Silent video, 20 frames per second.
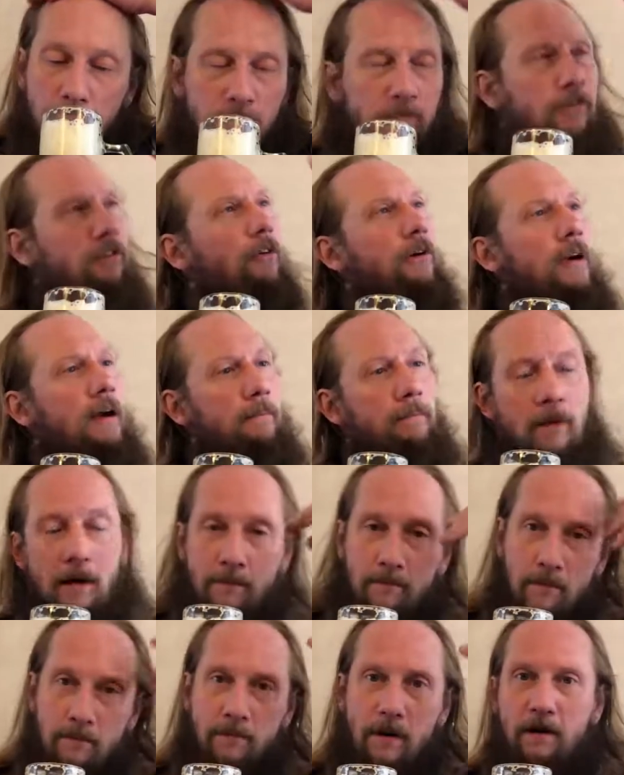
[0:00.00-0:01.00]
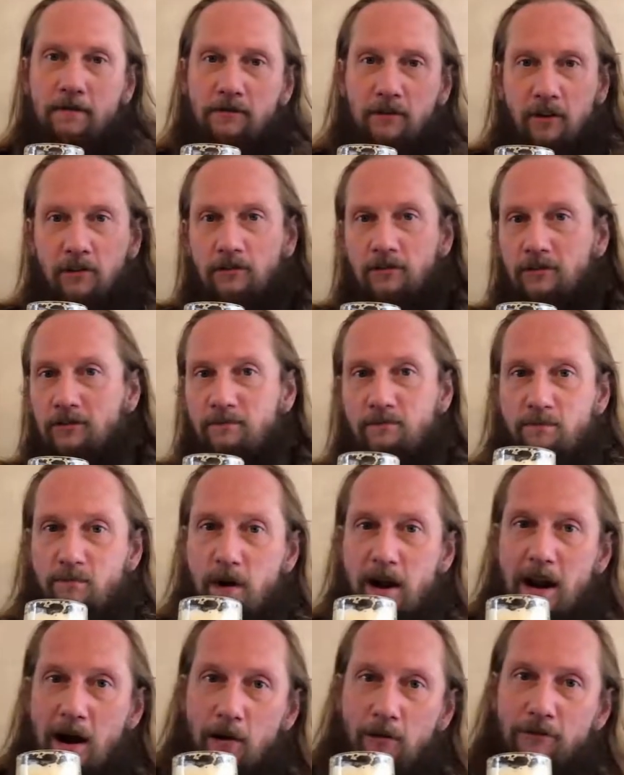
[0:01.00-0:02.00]
Sorry, I've just
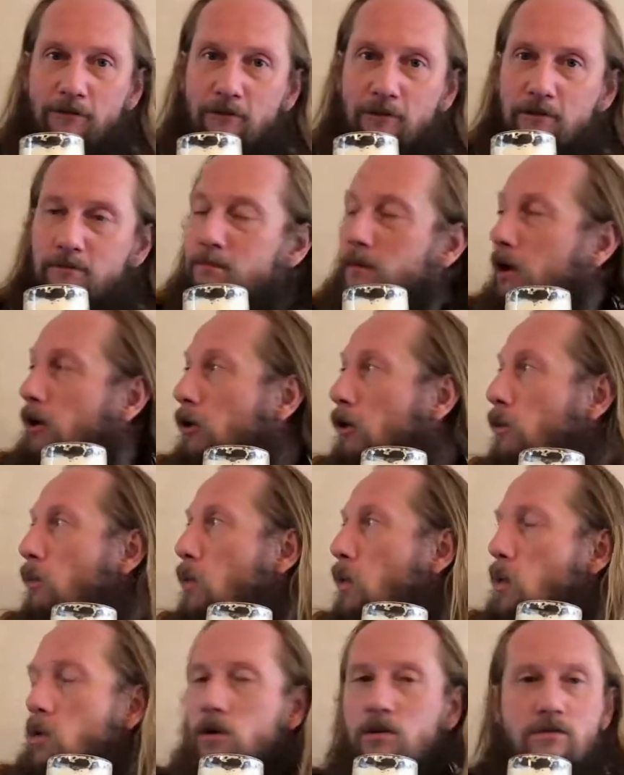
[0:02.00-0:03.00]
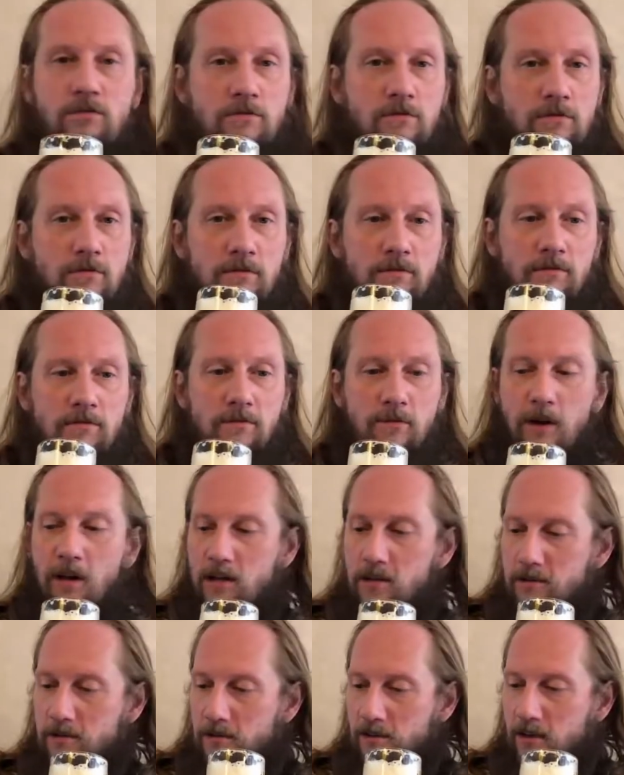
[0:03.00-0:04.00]
went out for a long walk to
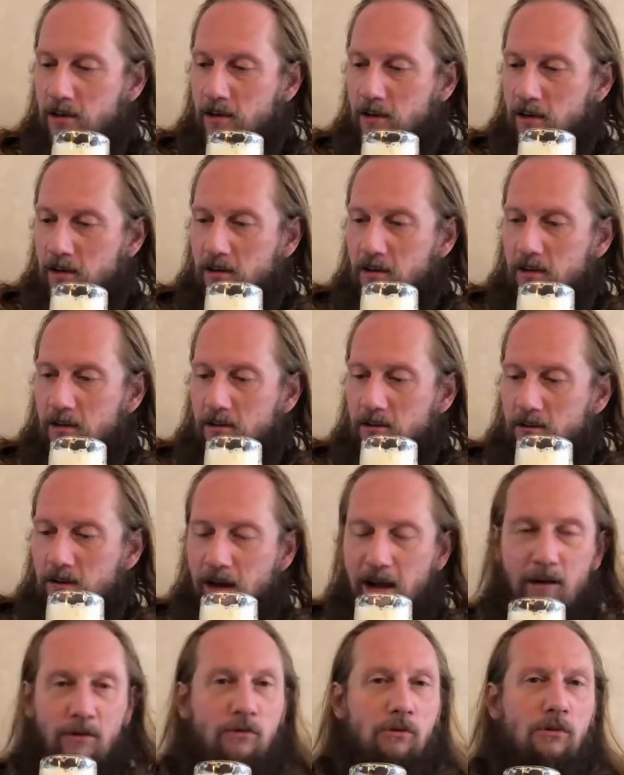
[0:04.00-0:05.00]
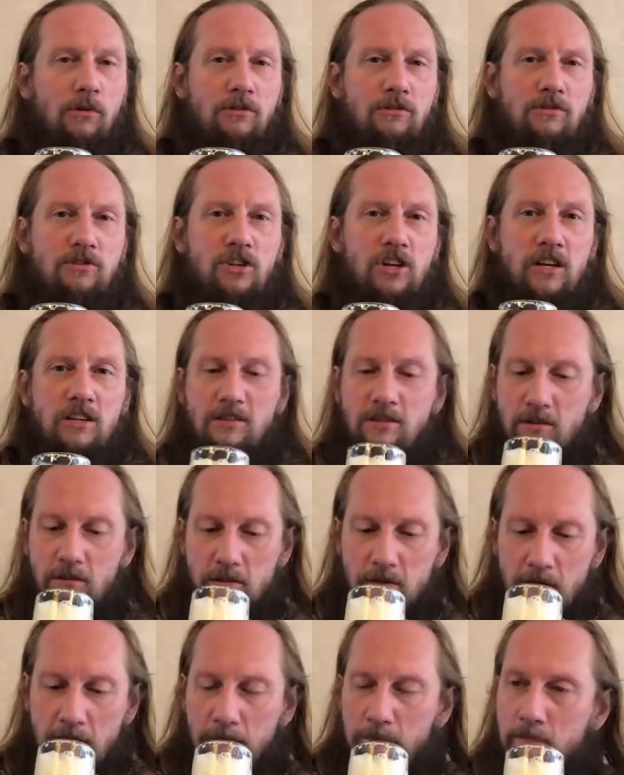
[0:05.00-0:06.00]
get alcohols and shit,
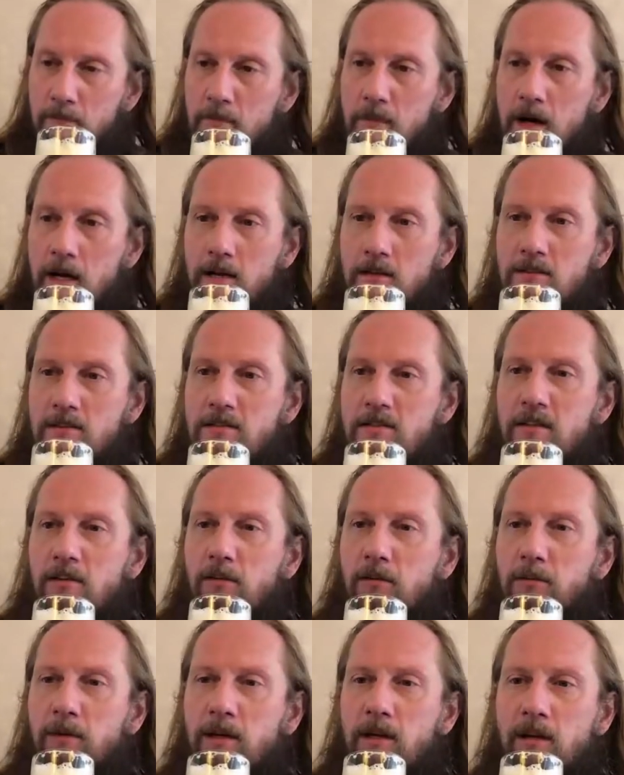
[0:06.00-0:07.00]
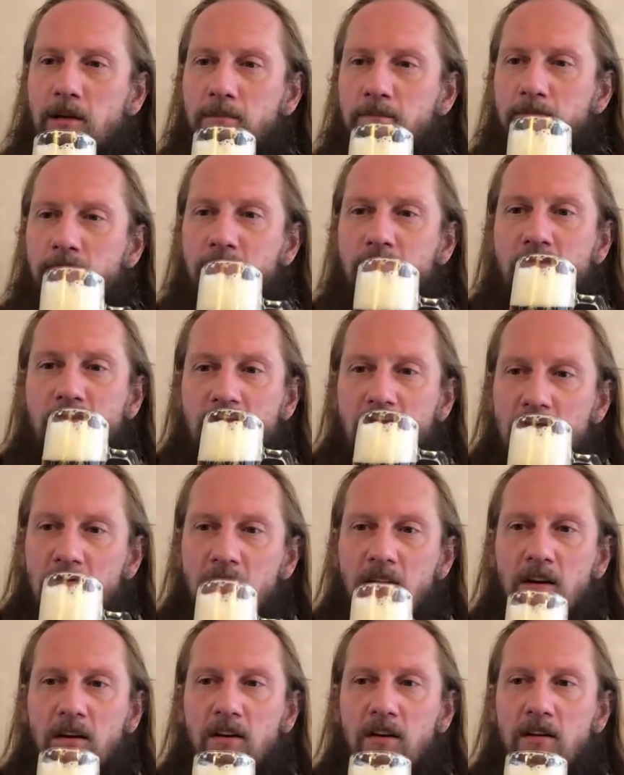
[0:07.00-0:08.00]
so I might still be,
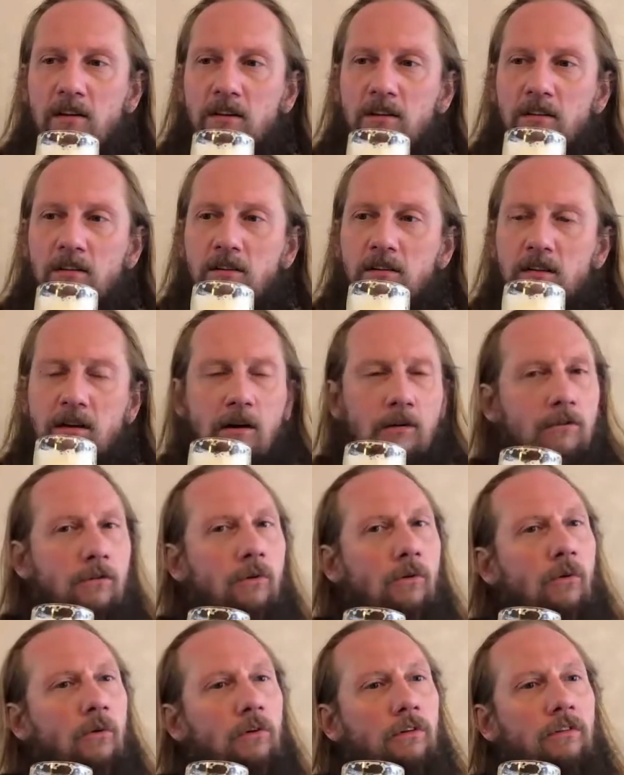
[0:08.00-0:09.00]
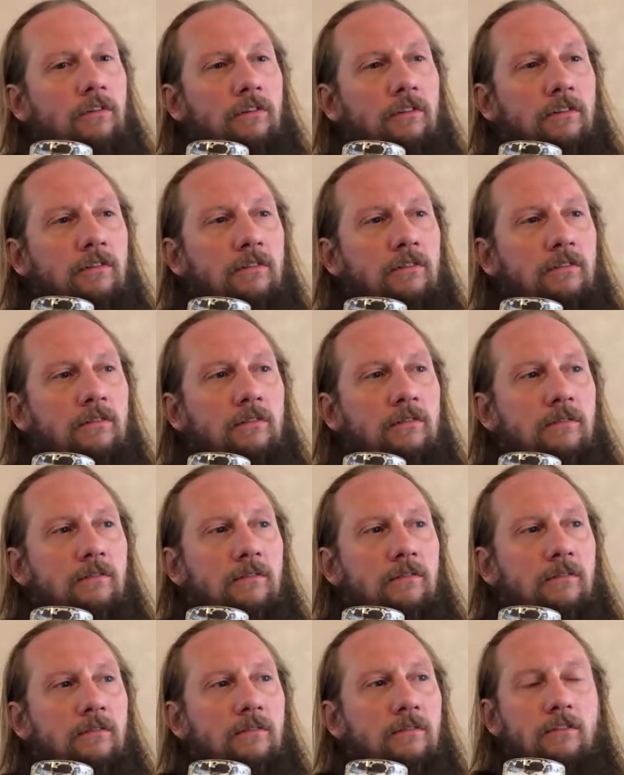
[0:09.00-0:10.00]
how do you call it?
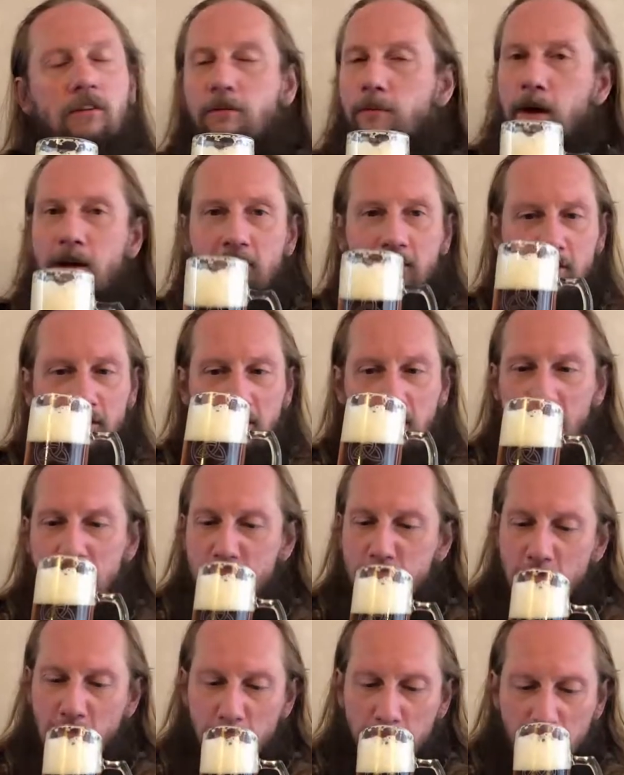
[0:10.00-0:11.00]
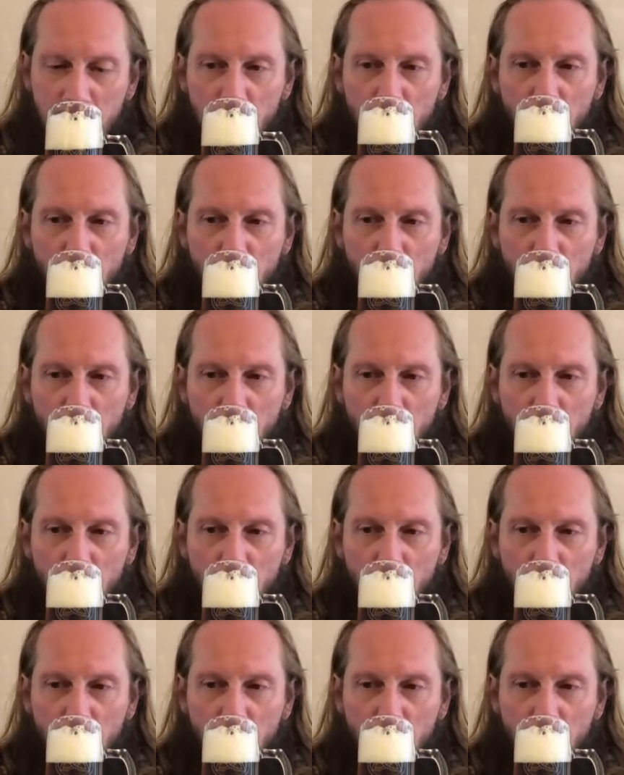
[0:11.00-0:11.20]
Doesn't matter. Let's try beer.